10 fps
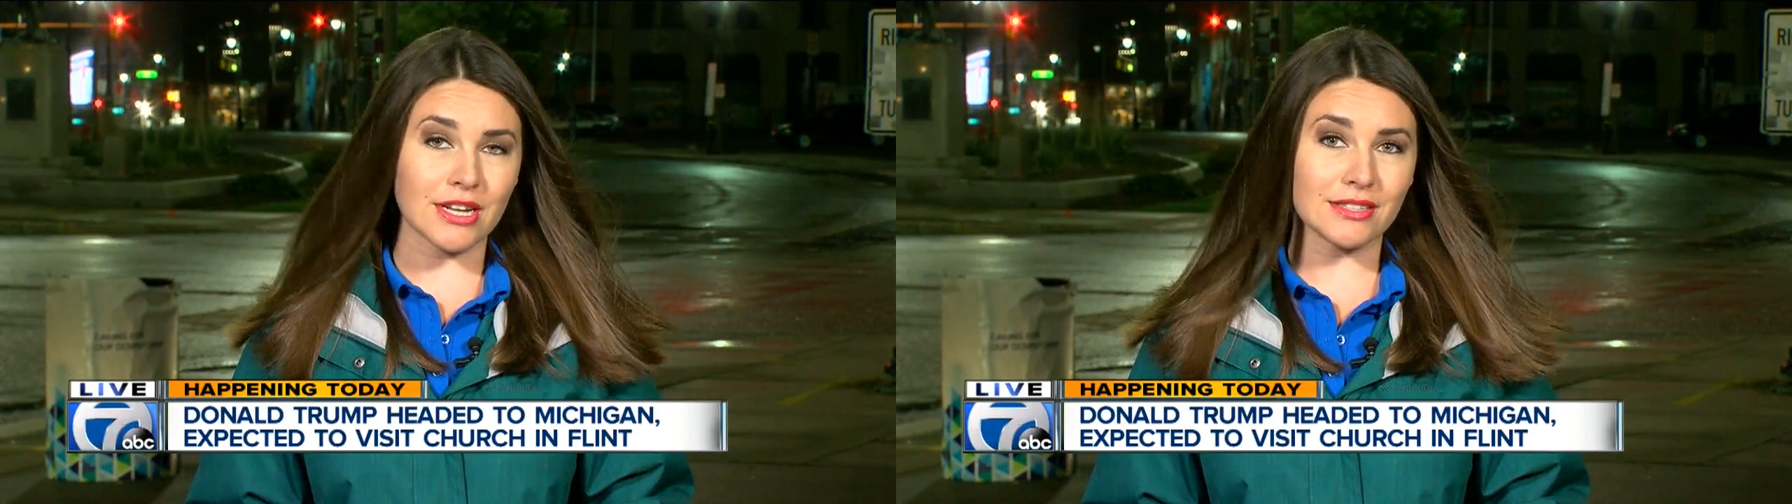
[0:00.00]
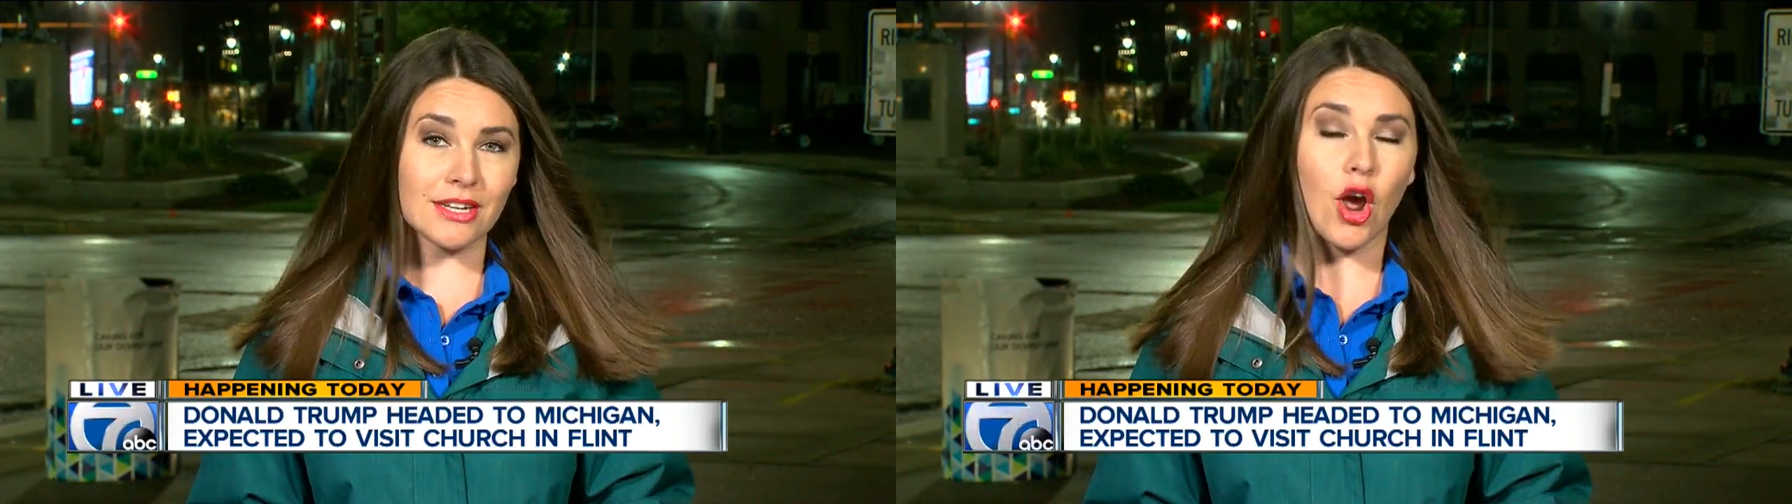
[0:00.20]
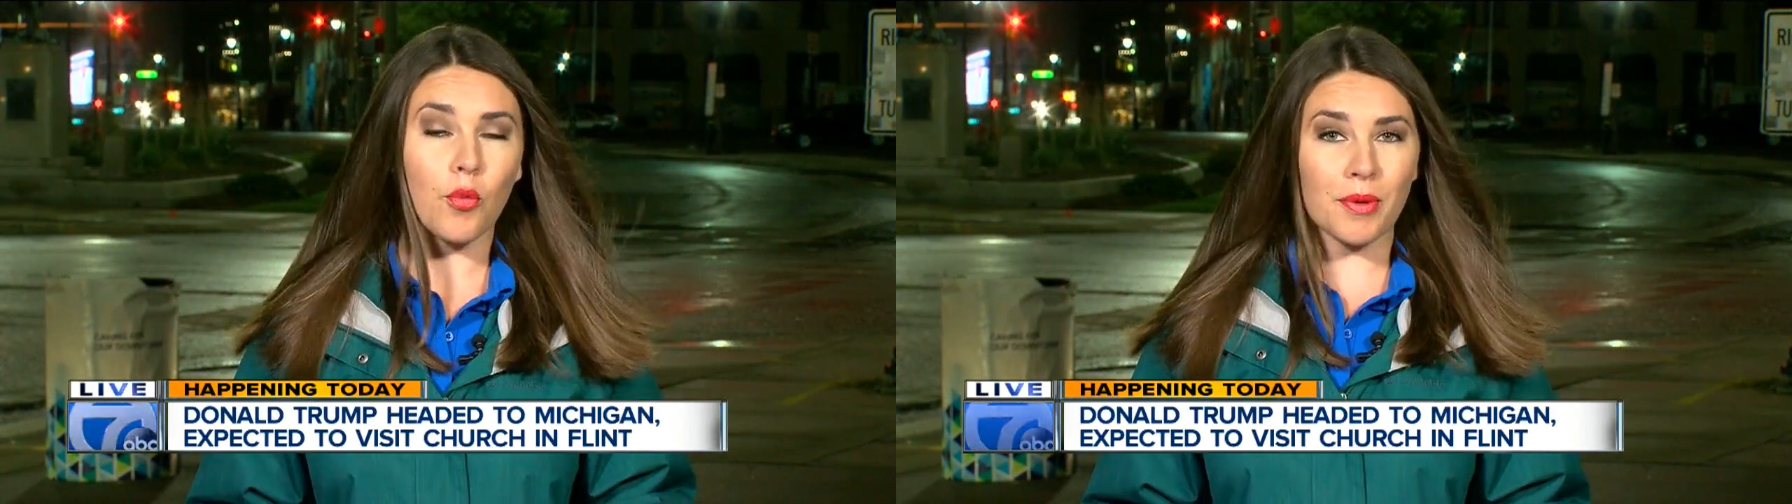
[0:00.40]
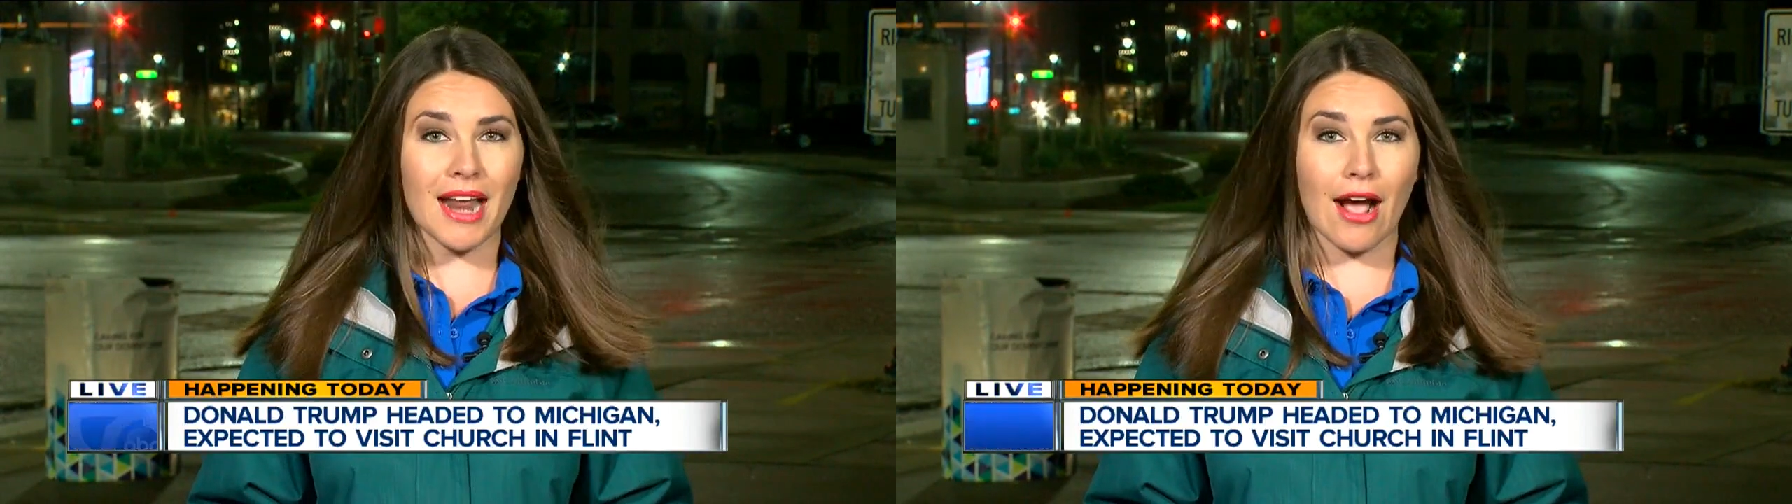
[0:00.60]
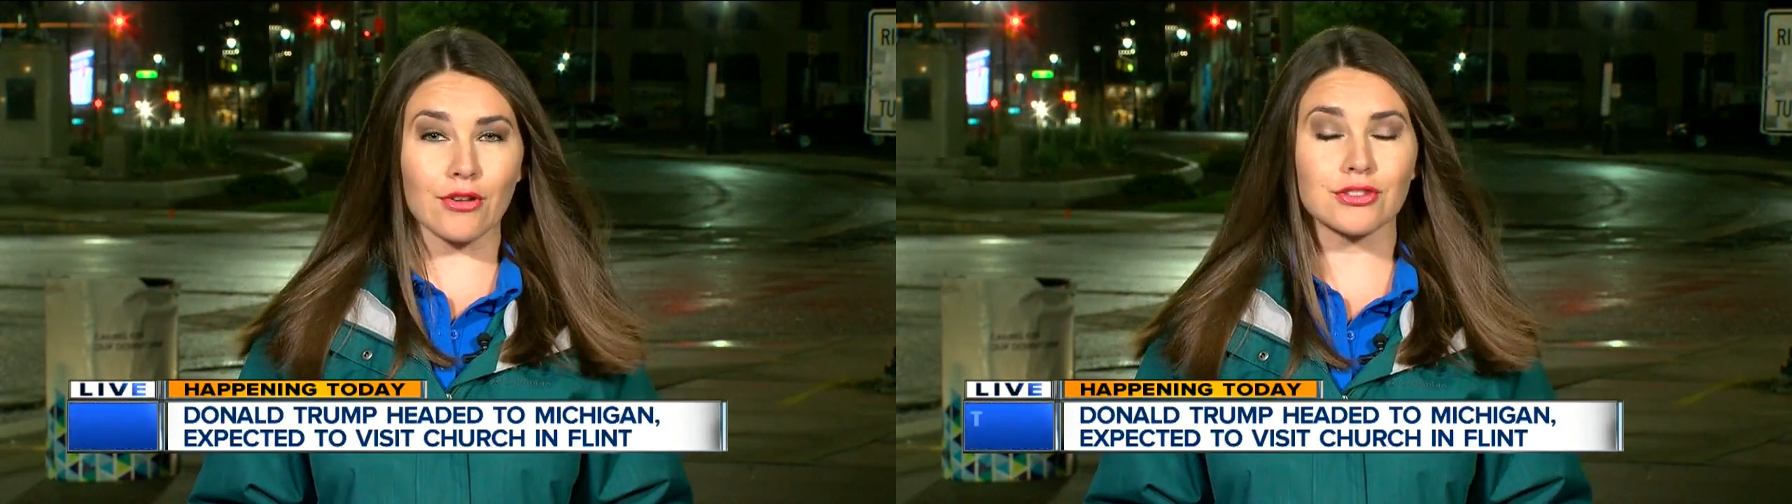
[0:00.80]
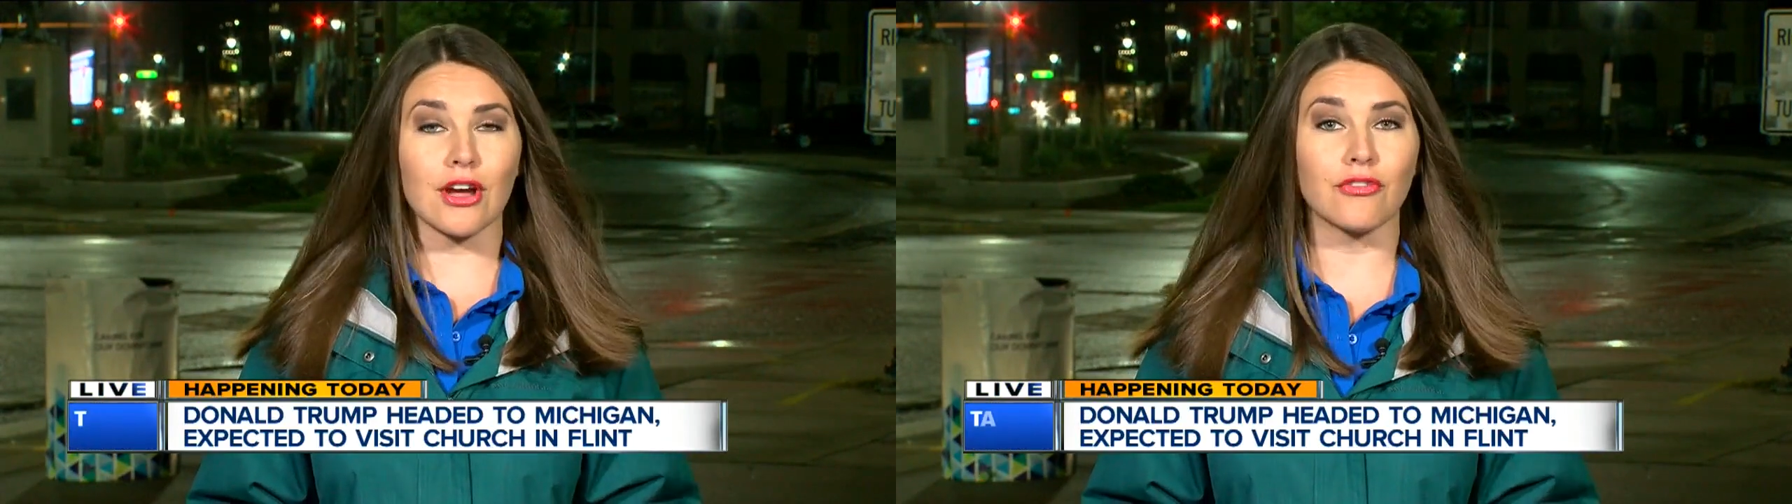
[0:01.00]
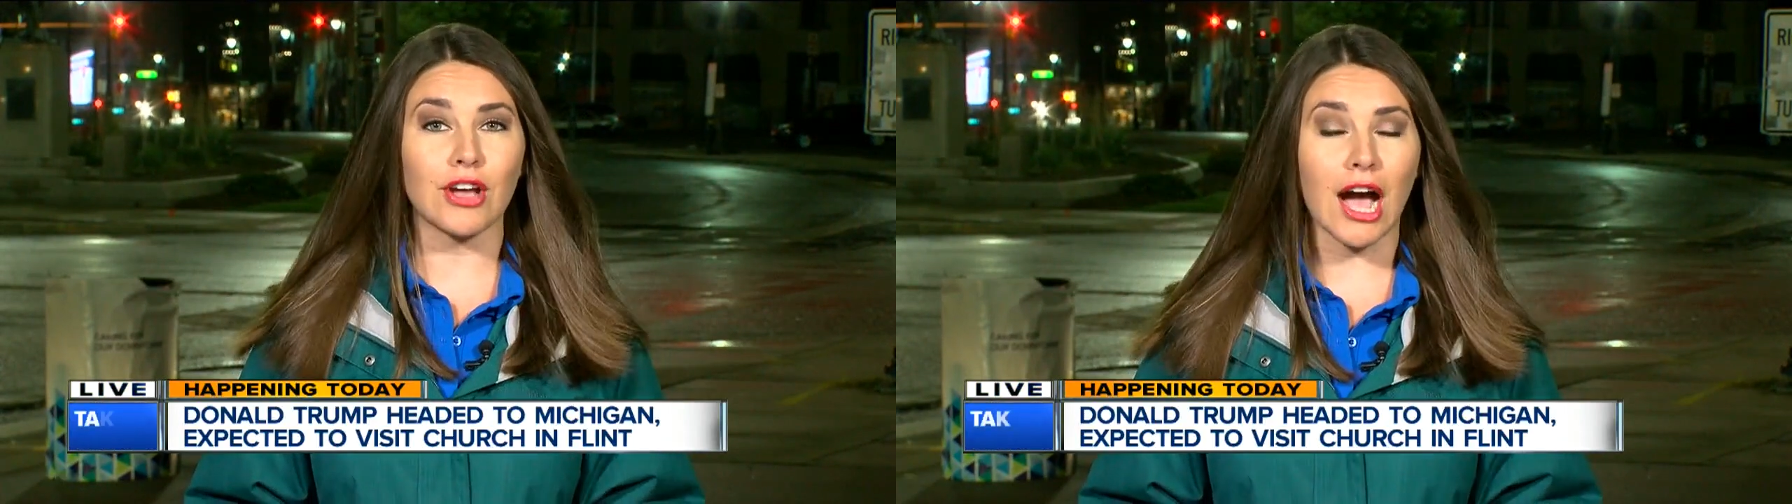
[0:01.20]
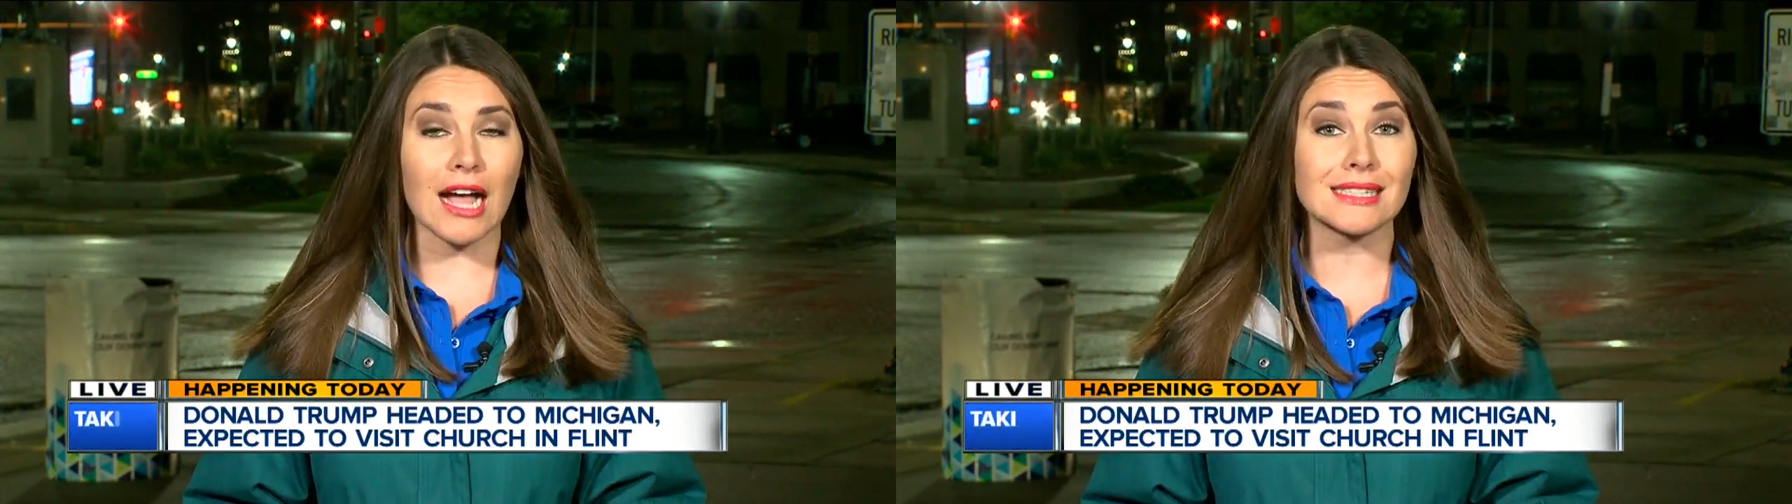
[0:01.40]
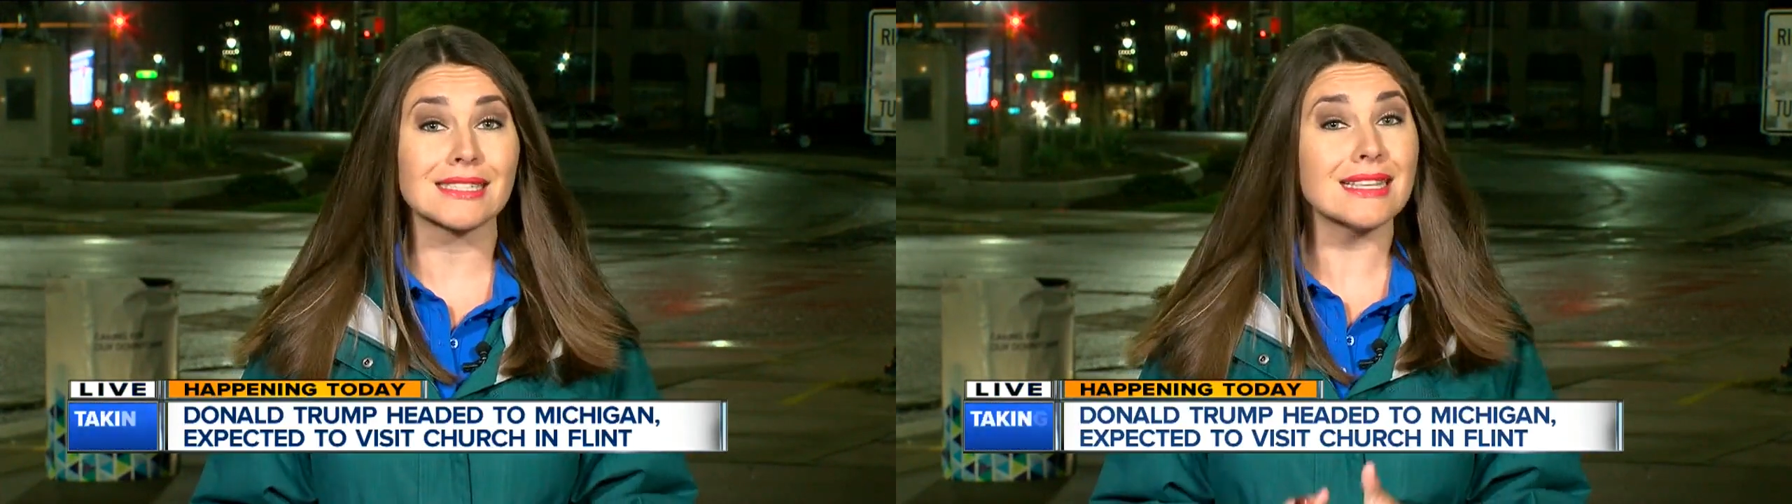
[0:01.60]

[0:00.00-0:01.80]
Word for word: is an open house of God.